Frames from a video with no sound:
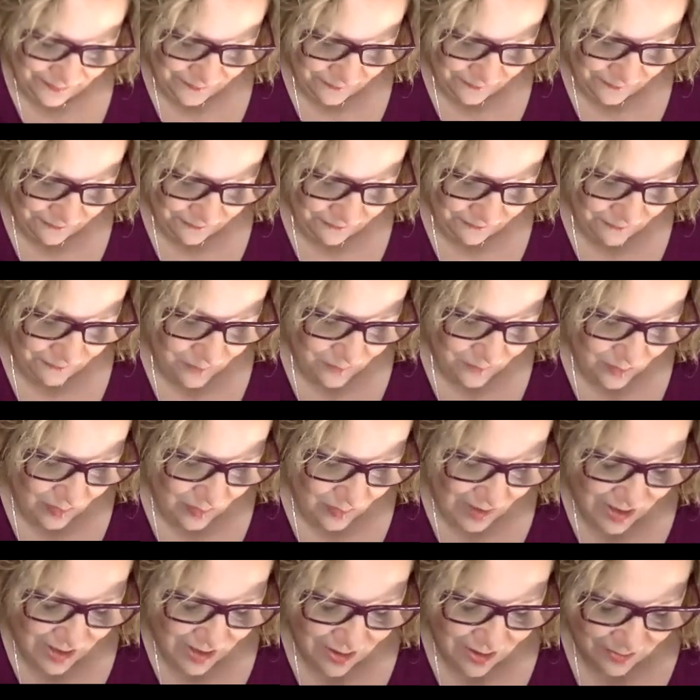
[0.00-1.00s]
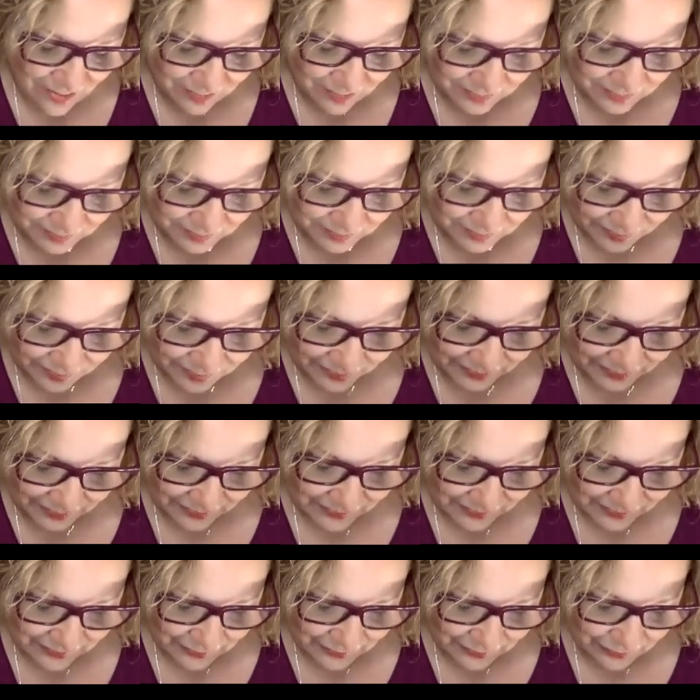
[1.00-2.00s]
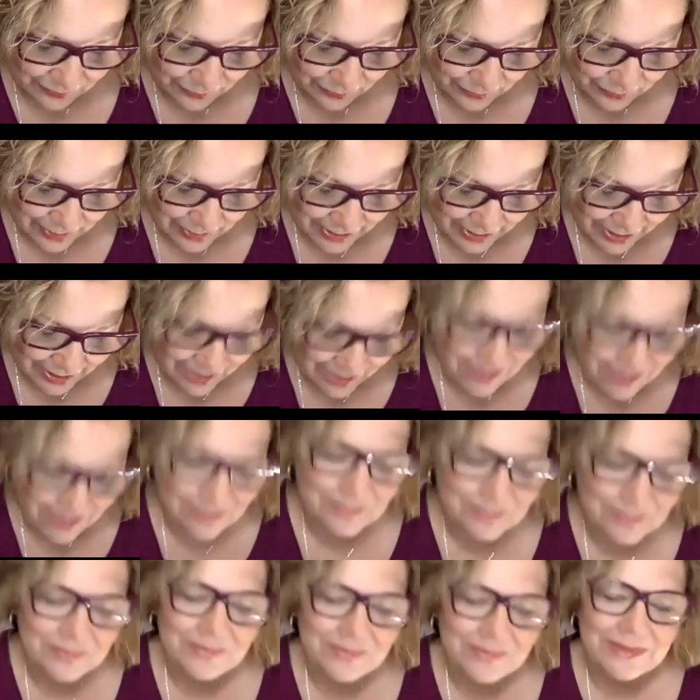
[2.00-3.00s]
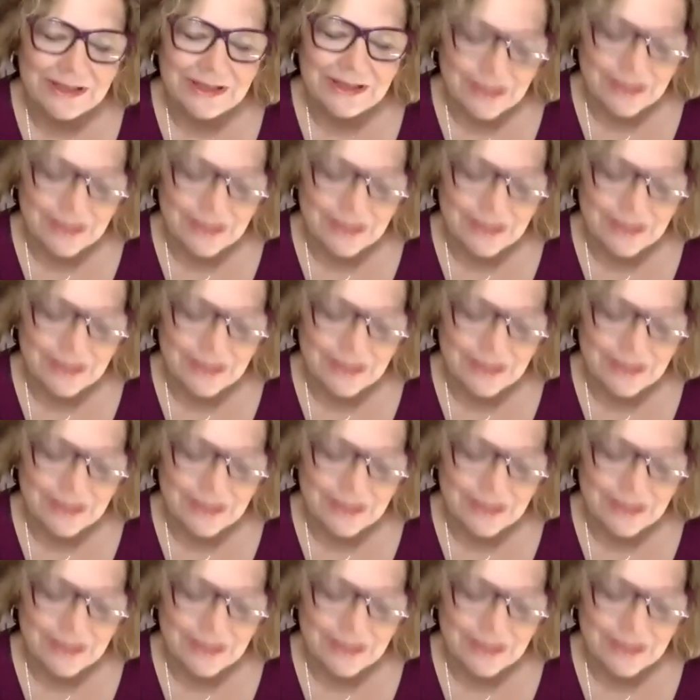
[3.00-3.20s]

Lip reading: um, freedom,